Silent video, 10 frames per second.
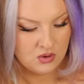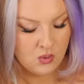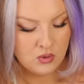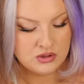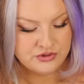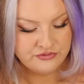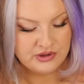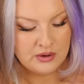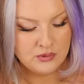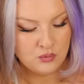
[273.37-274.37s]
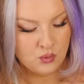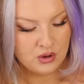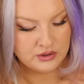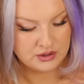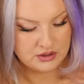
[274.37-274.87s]
orange flower
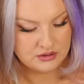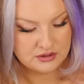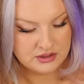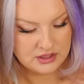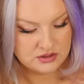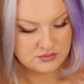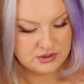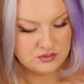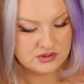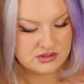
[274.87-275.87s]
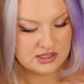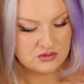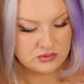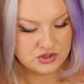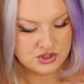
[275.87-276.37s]
water. Cashmere wood,
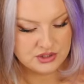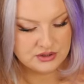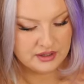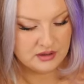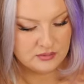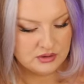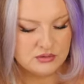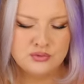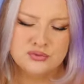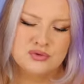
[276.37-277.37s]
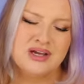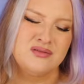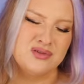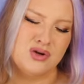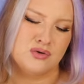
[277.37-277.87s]
sandalwood, sheer amber. Who? I
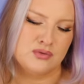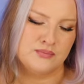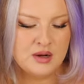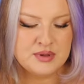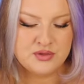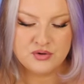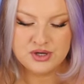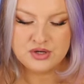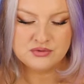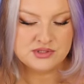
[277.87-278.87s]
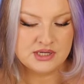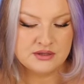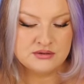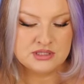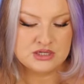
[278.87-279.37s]
don't know. I mean, the green notes
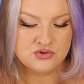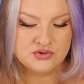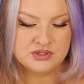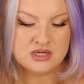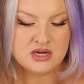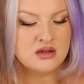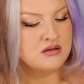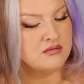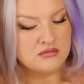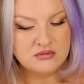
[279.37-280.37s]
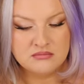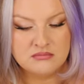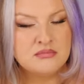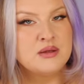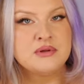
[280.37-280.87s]
sound interesting.
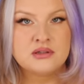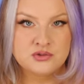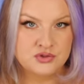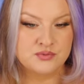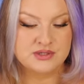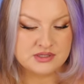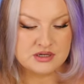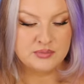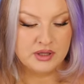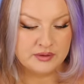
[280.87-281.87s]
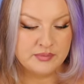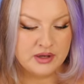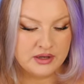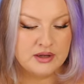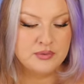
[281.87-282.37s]
Maybe a little too risky to blind
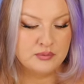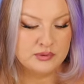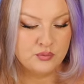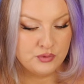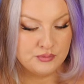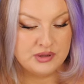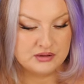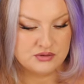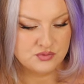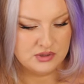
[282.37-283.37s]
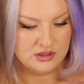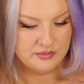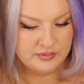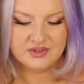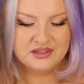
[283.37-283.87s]
buy. Probably wouldn't pick this one
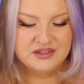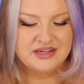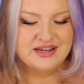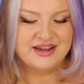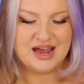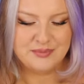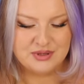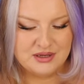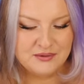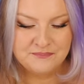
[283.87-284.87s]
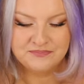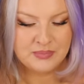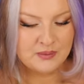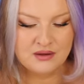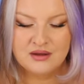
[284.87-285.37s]
up. Clinique Happy.
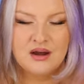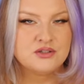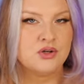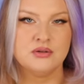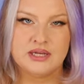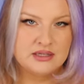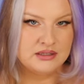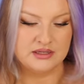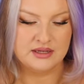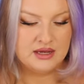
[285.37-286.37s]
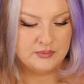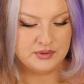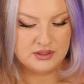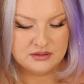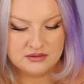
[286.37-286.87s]
I don't like Clinique
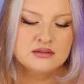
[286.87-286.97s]
Happy.